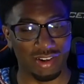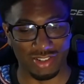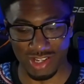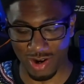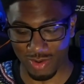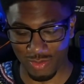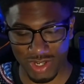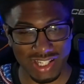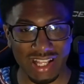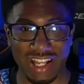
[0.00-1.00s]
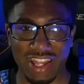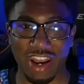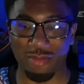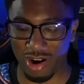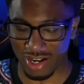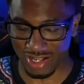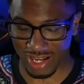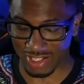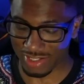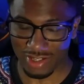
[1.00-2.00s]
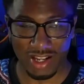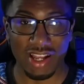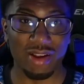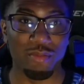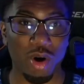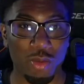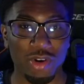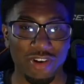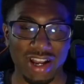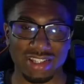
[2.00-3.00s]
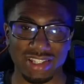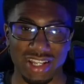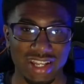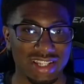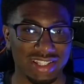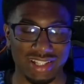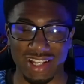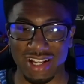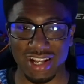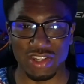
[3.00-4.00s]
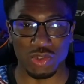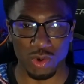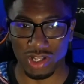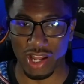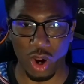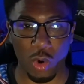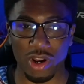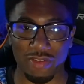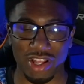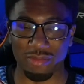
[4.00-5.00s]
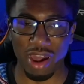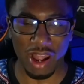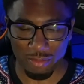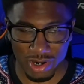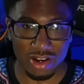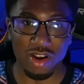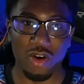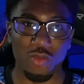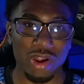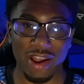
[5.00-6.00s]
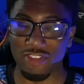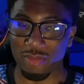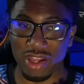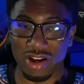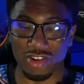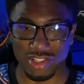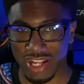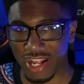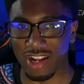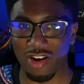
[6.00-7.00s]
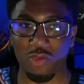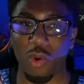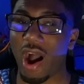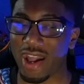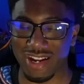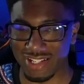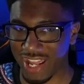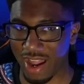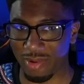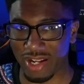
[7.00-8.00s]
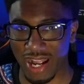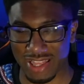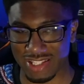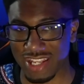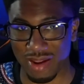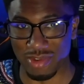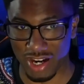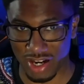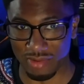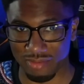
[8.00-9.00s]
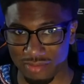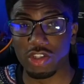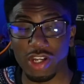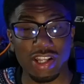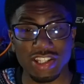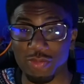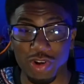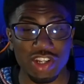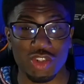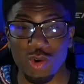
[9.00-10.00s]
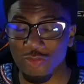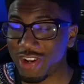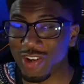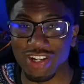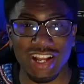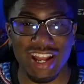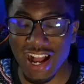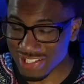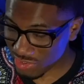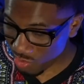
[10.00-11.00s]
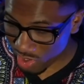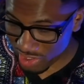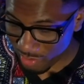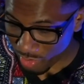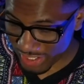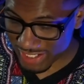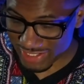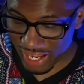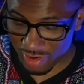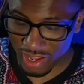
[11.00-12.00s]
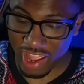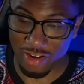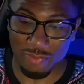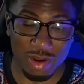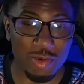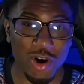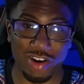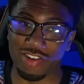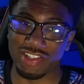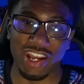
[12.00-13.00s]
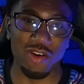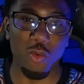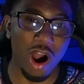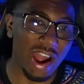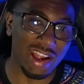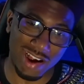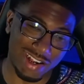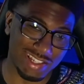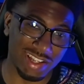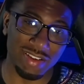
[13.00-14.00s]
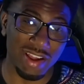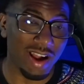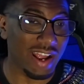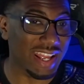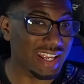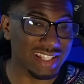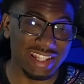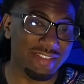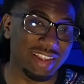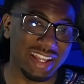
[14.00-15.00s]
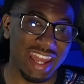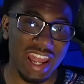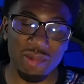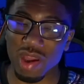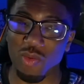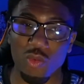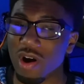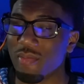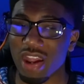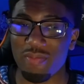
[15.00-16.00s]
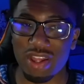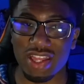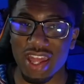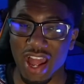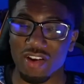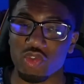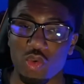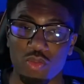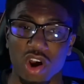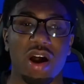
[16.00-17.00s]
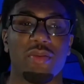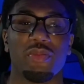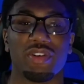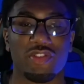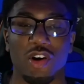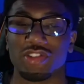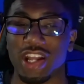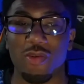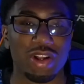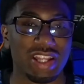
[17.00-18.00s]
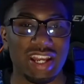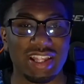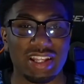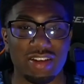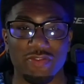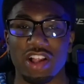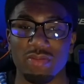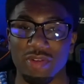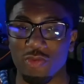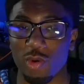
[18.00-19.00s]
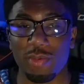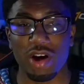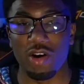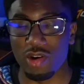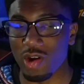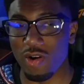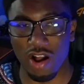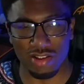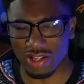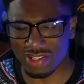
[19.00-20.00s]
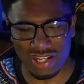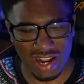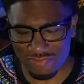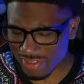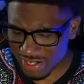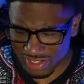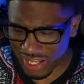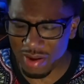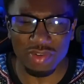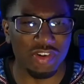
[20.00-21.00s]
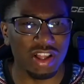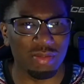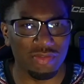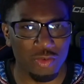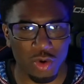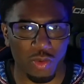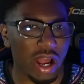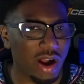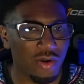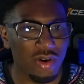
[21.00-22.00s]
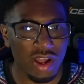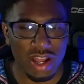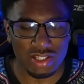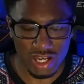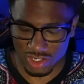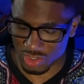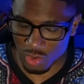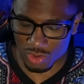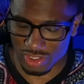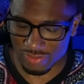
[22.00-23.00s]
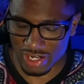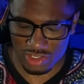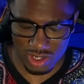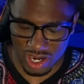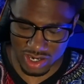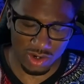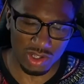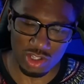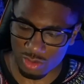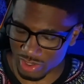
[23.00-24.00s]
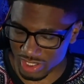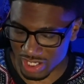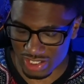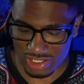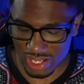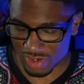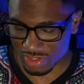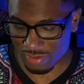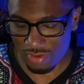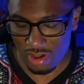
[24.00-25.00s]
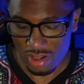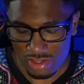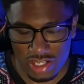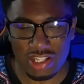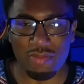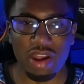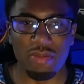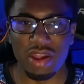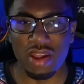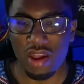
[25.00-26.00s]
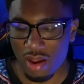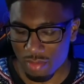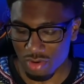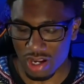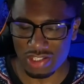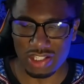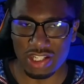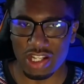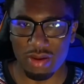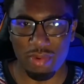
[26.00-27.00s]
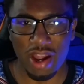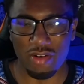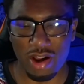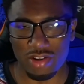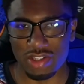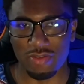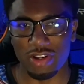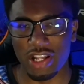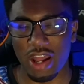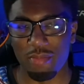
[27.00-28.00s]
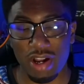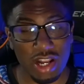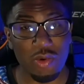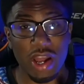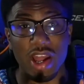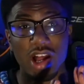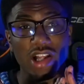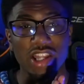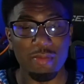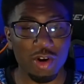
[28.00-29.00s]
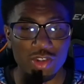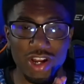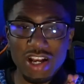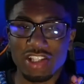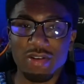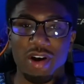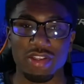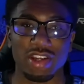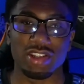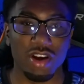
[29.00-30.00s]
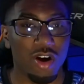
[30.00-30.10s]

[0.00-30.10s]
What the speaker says: So we just have to keep that in mind, that mobile devices is the thing that's sort of like holding everything back, but we have to be understanding of why it is happening at the same time. So yeah, this is a pretty short video today, guys. Just wanted to break this down and have people understand why content is leaving the game and what may be the actual problem of causing that within the development for Mihoyo. Like I said, I've done game development for a while. inside of school and like that. So I kind of know a little bit of the ins and outs of things that may be processing in the background and stuff like that. But anyway, let me know what you guys think about this.